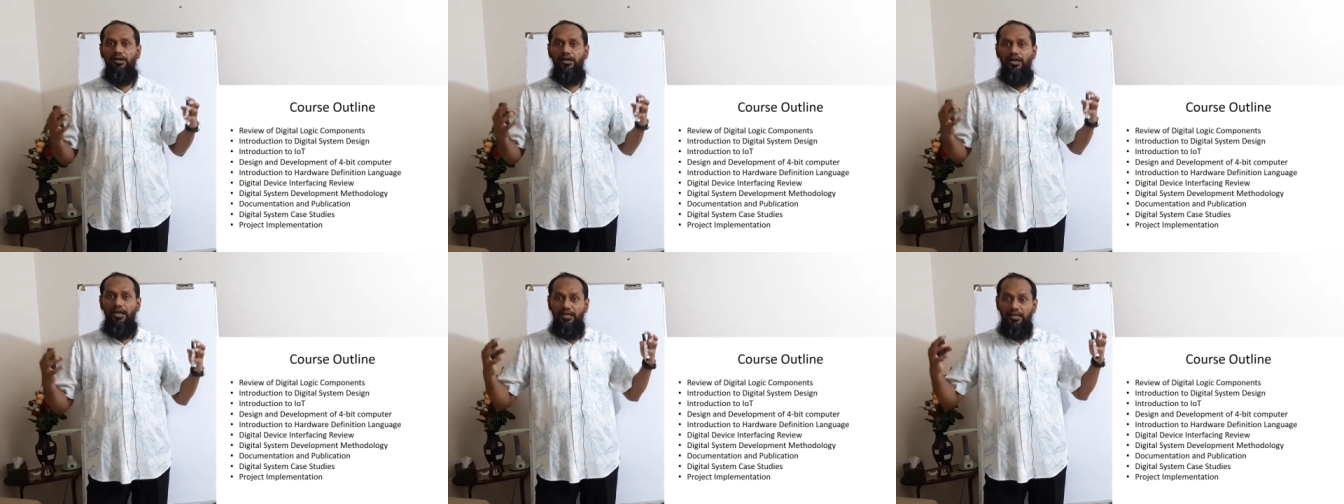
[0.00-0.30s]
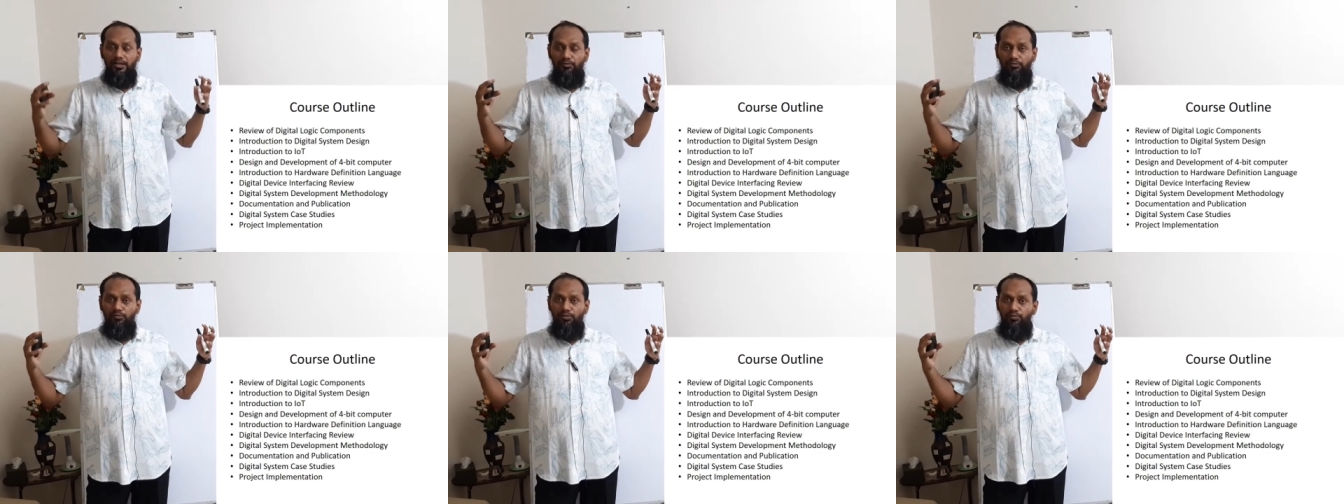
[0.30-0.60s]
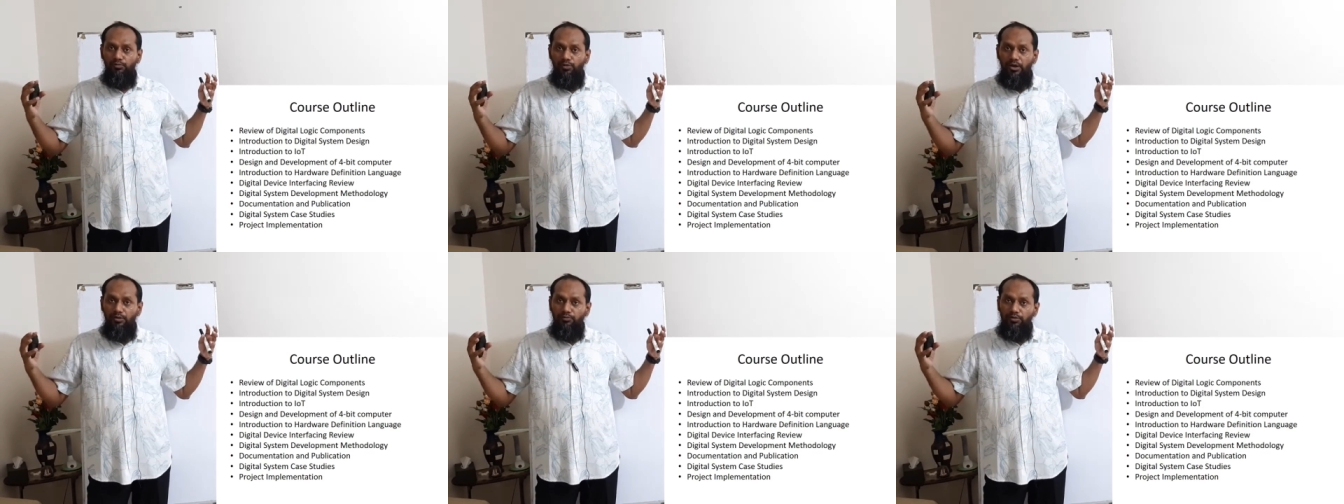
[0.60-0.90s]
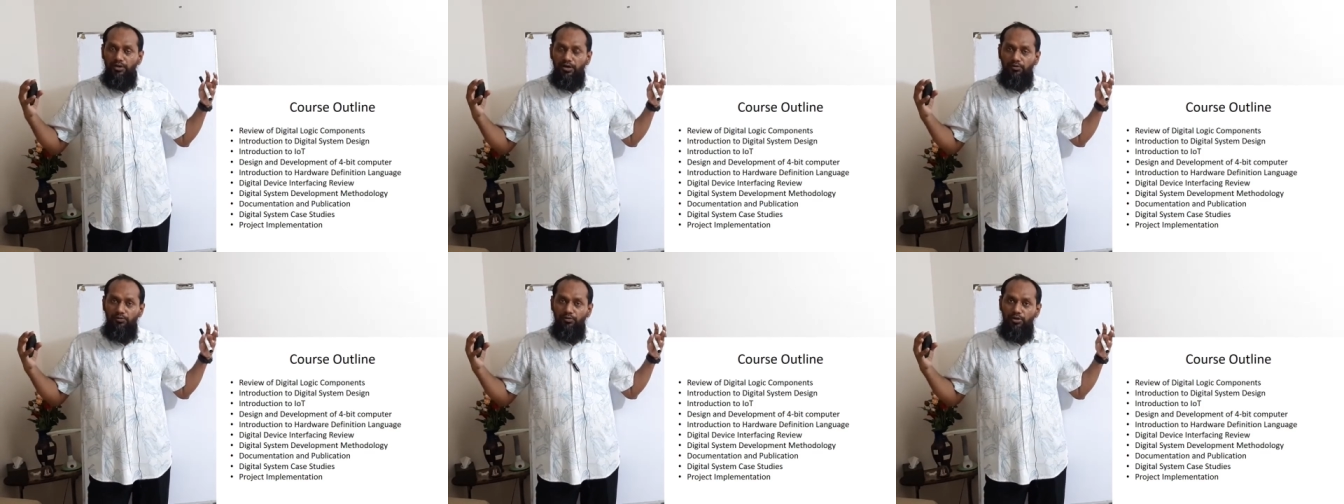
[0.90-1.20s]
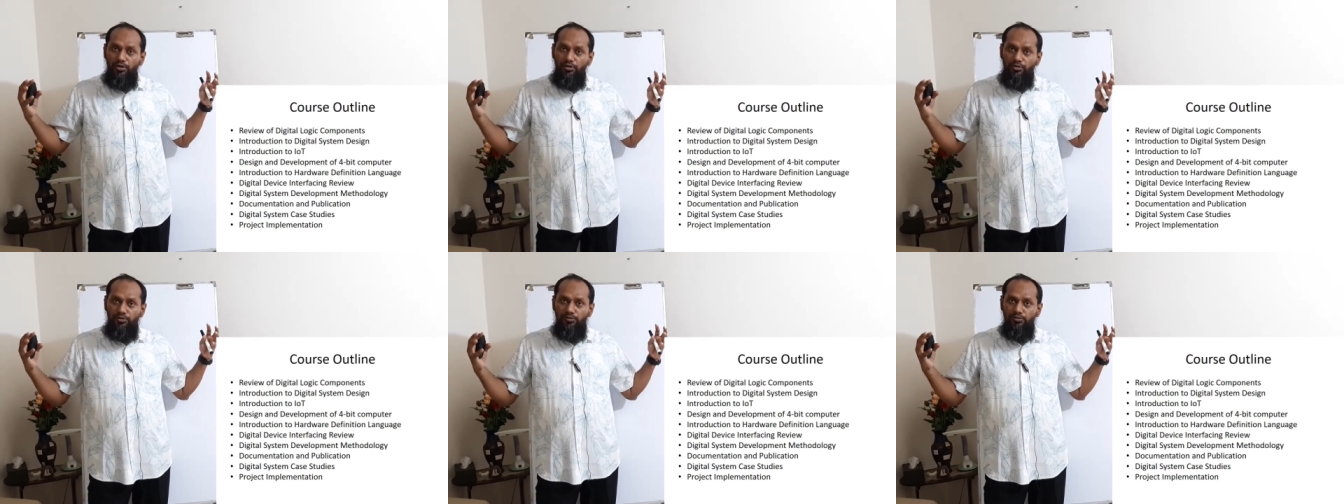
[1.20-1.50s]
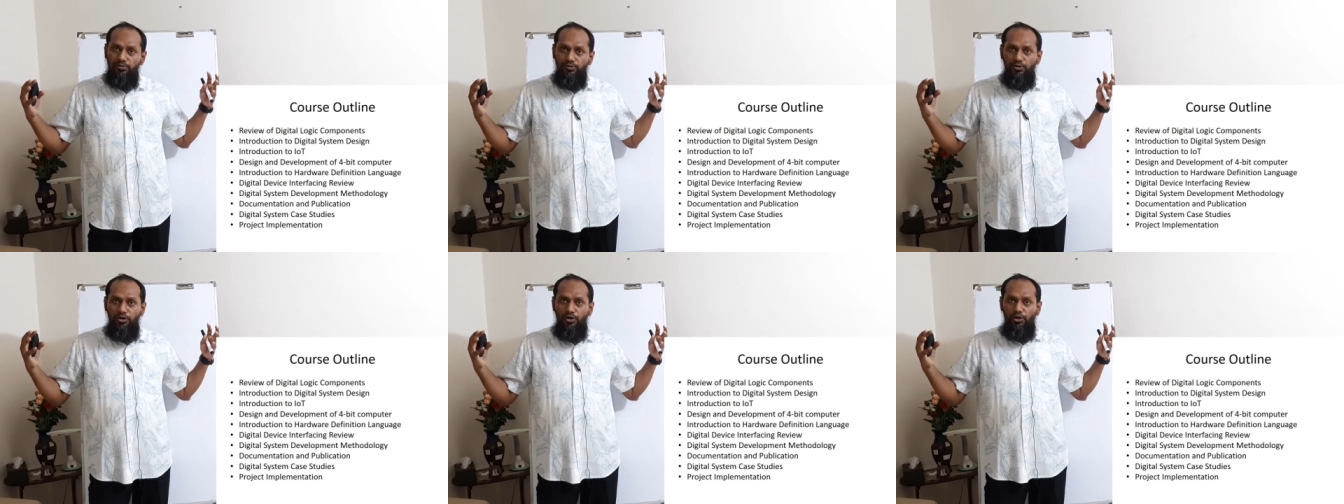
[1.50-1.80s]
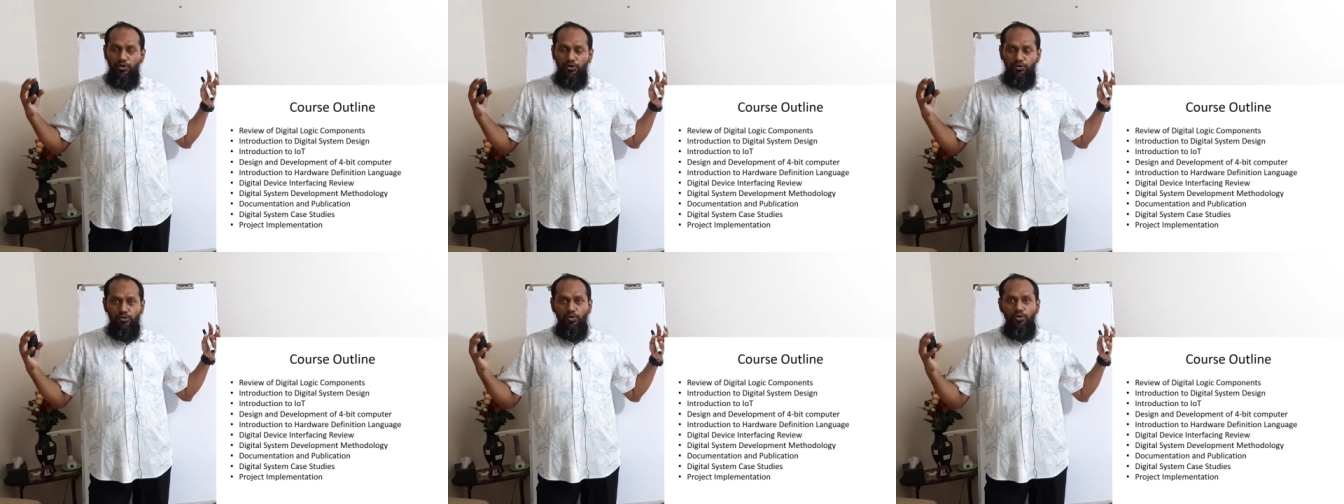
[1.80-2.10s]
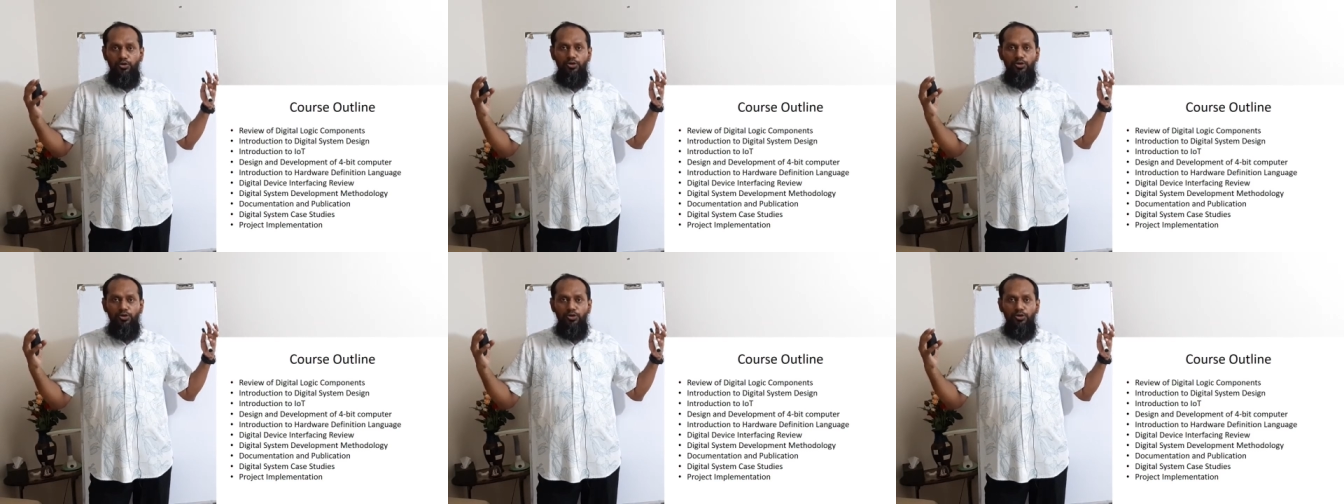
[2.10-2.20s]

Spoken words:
Like we are going to show